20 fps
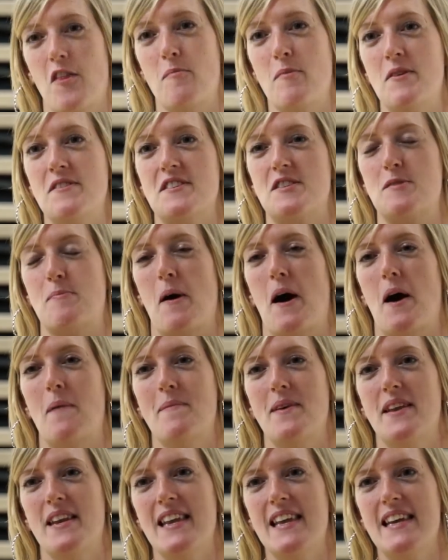in the music
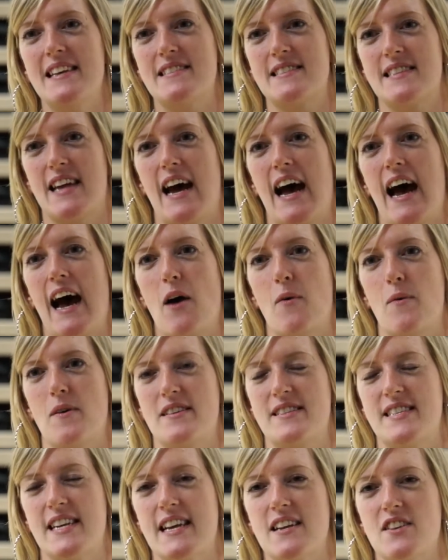department is that
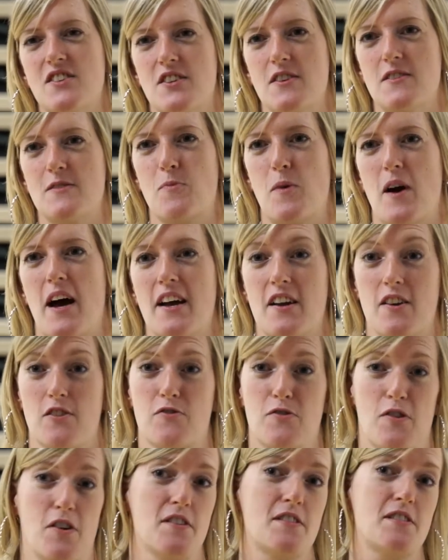our teachers work
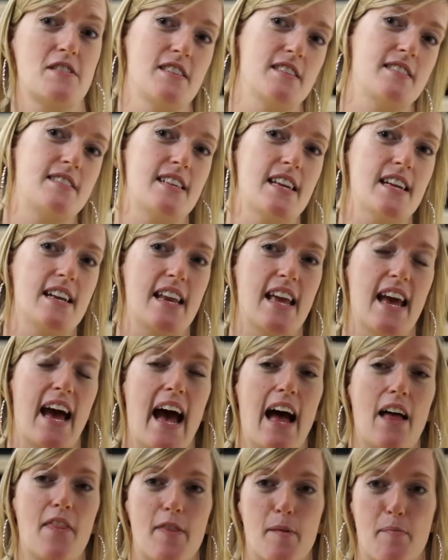across the senior
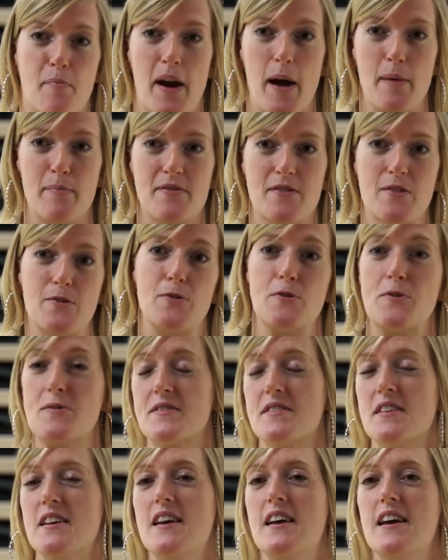and the prep
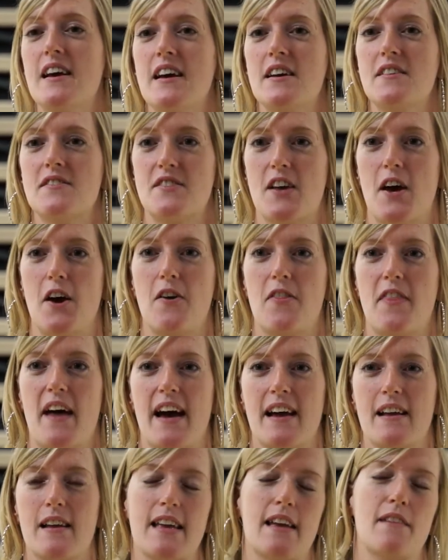schools. So
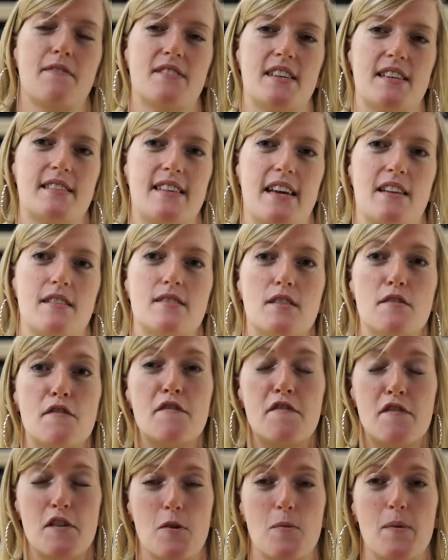that gives a sense of
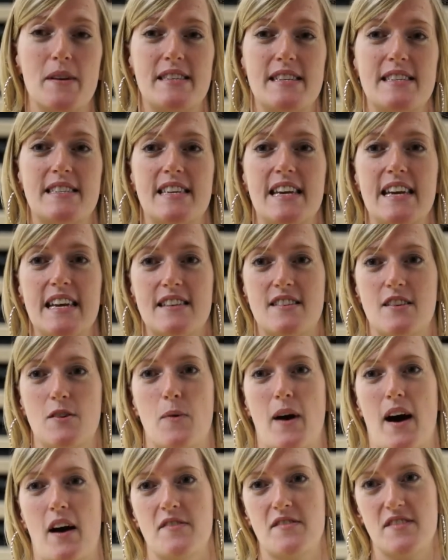fluidity
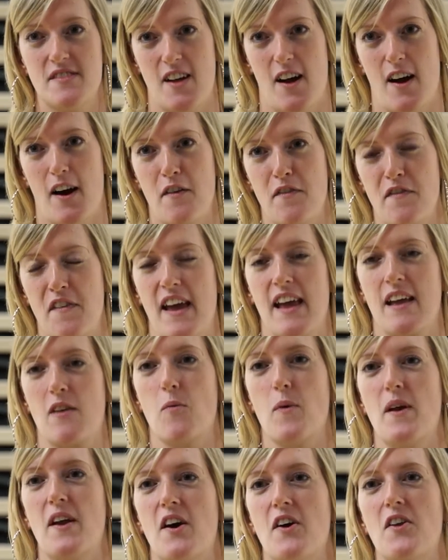to our
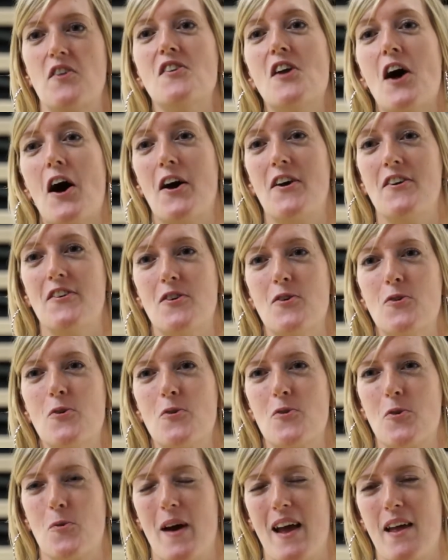staffing. We are known
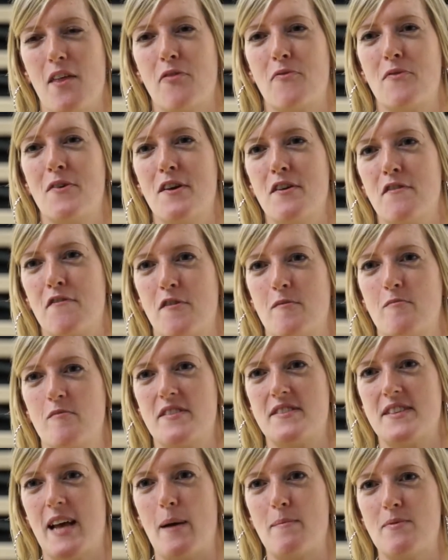all the way through from
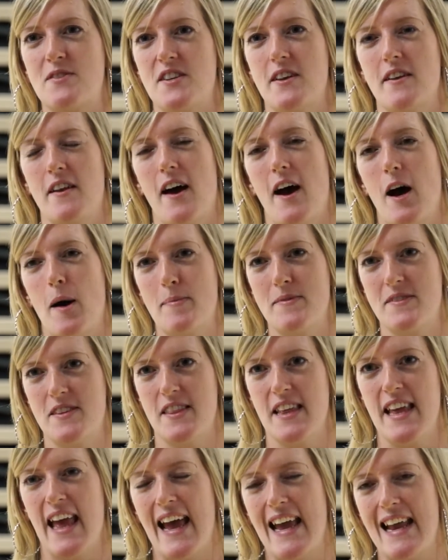reception up to
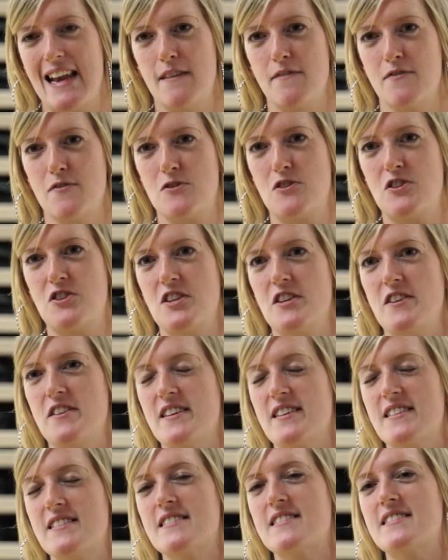the A-level
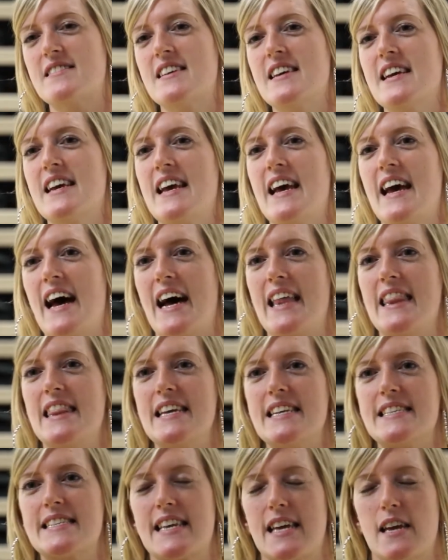students. And
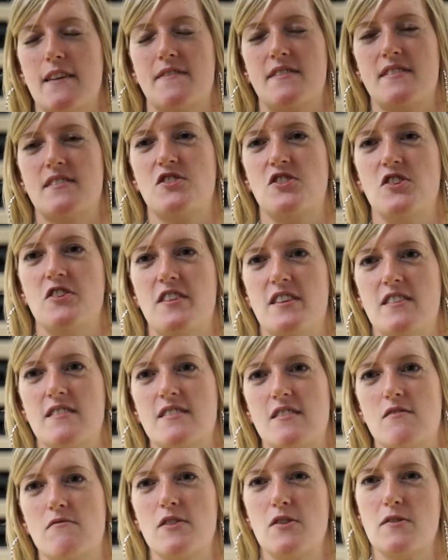this gives
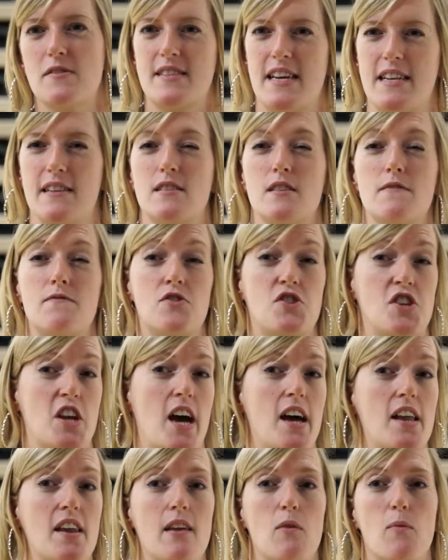students a real sense of
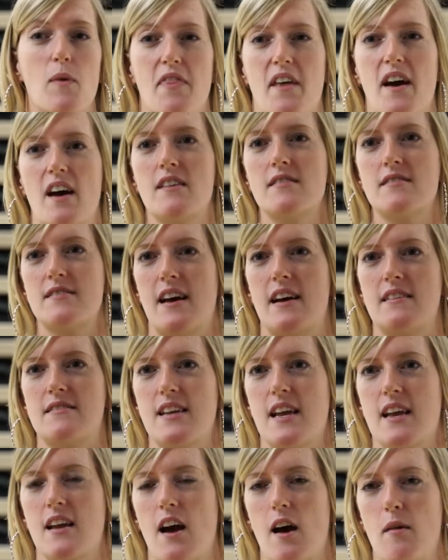journey with us as
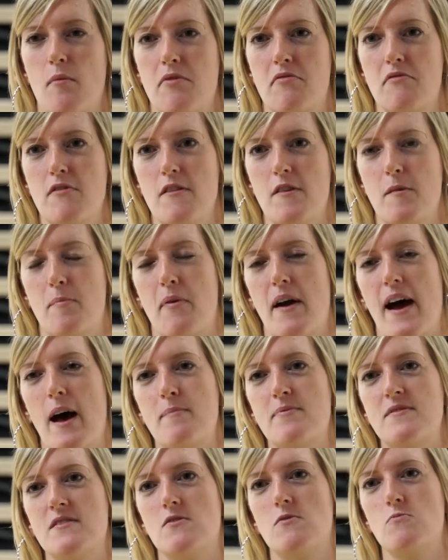they come through the
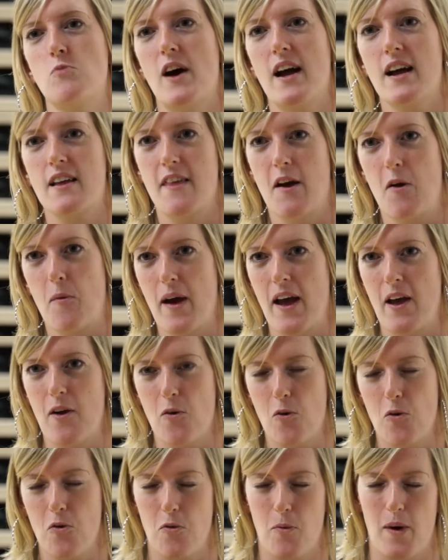preps and work their way
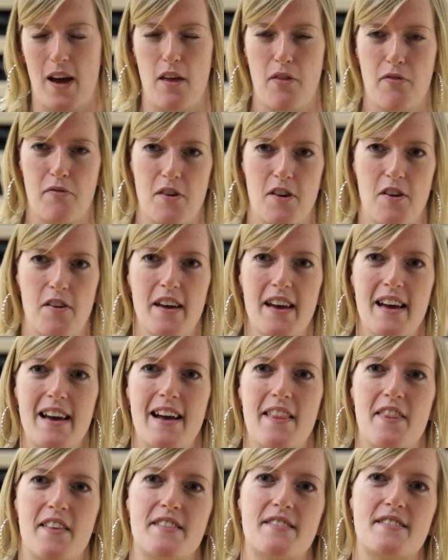all the way through
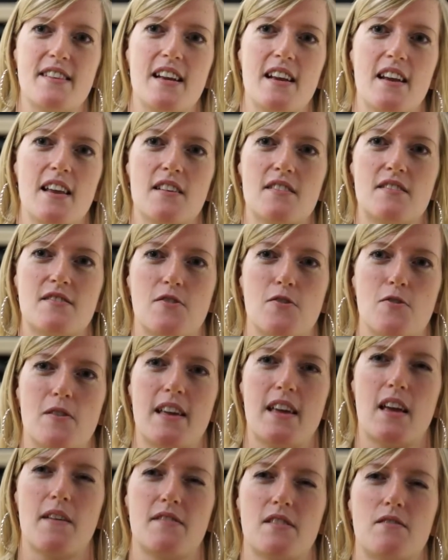the senior school.
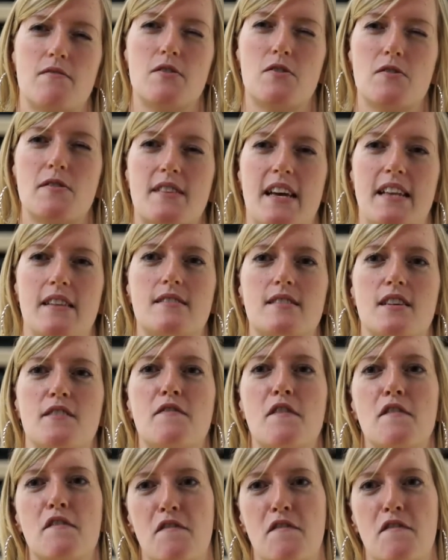It gives a real sense of